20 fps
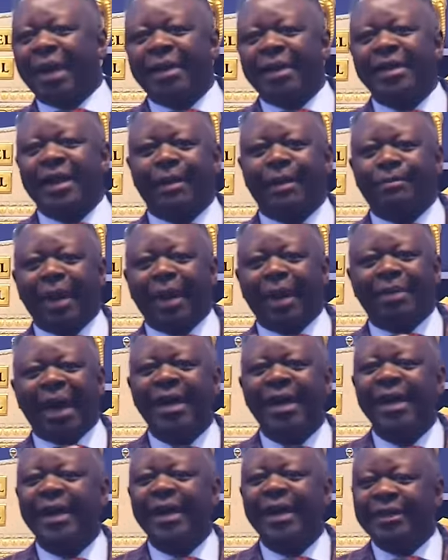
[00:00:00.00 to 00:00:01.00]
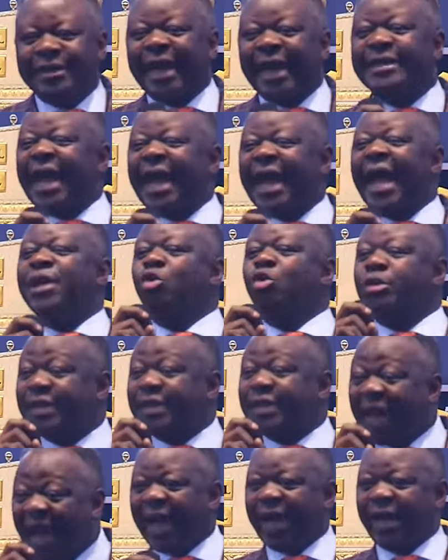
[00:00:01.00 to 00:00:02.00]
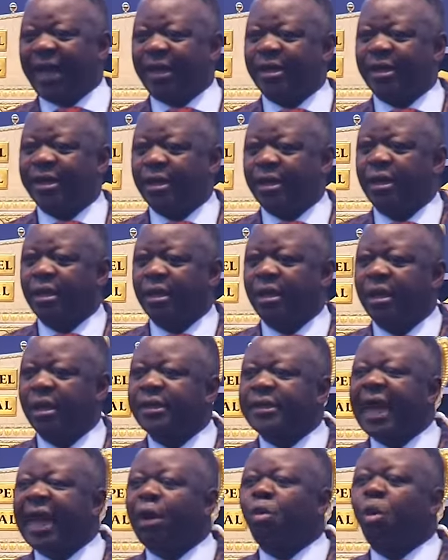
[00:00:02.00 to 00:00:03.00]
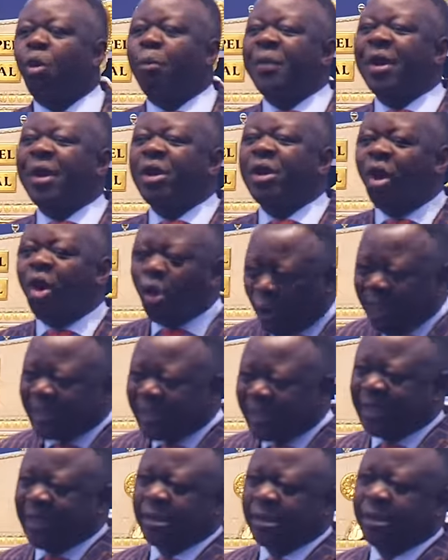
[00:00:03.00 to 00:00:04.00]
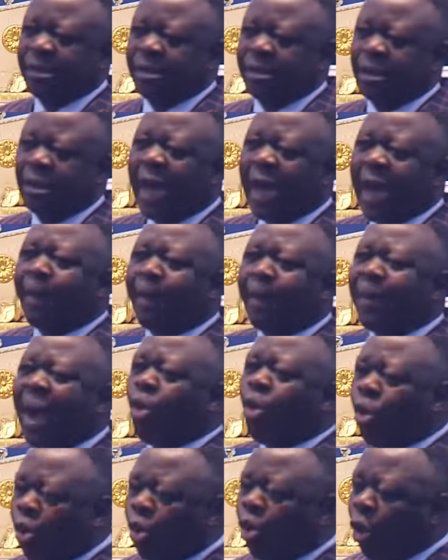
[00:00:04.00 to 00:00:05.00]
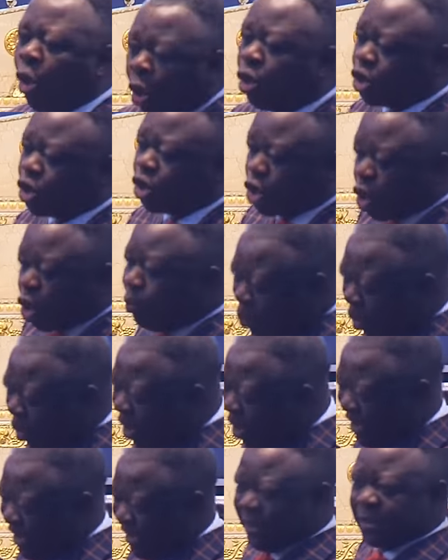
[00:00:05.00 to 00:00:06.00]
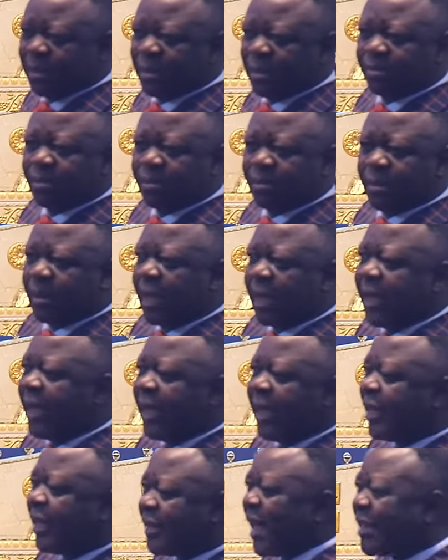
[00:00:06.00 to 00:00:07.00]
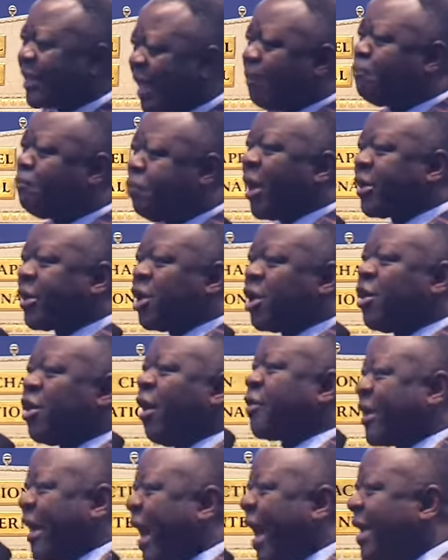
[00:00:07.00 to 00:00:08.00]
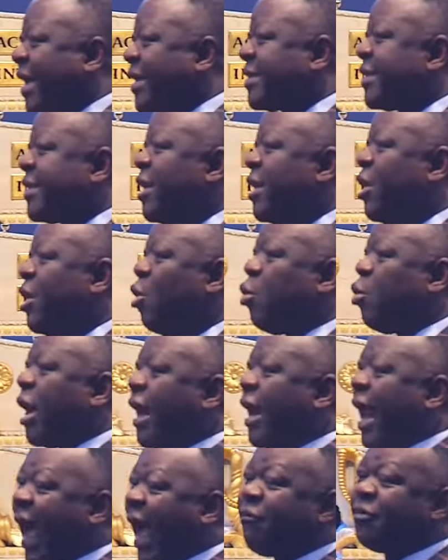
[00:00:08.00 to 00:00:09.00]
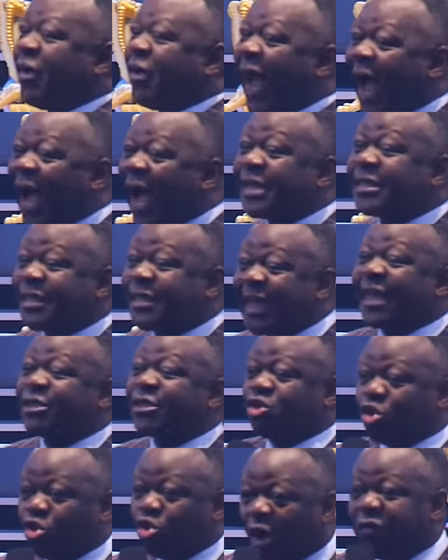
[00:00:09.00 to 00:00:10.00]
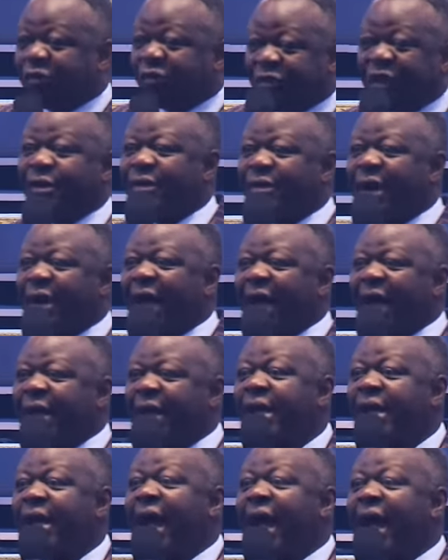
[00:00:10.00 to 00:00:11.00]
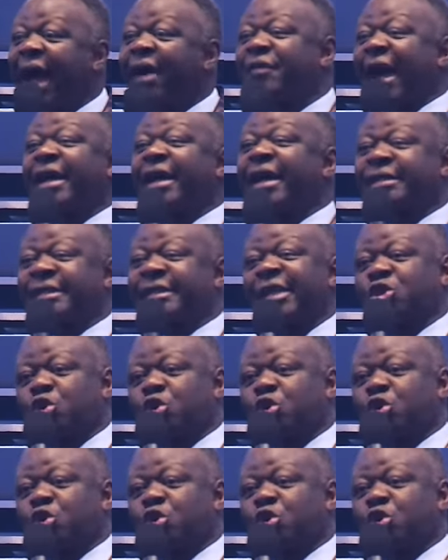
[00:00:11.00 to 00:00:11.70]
Hirababa, the day you die, there will be no question about who owns your body. That the body of Christ will have access to your funeral, have access to